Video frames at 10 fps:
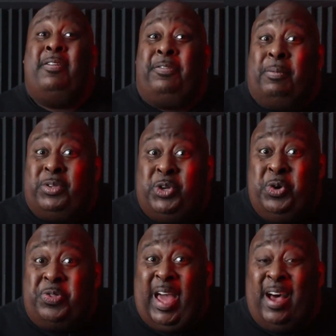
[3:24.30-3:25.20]
from
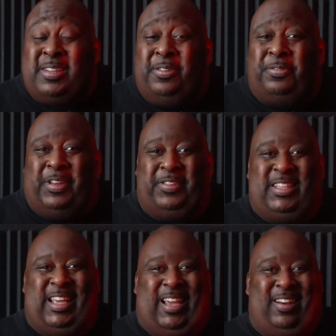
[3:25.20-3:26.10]
two thousand
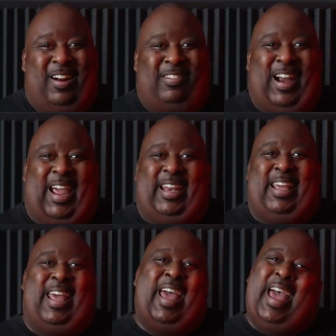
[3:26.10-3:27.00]
fifteen, all right?
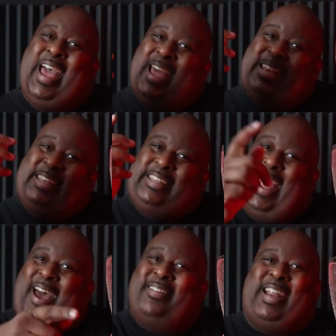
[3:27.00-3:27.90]

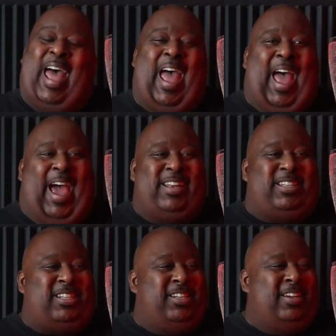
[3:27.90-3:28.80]
Down the
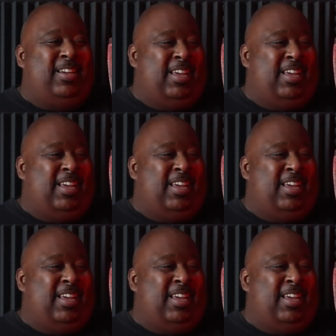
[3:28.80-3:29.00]
hatch.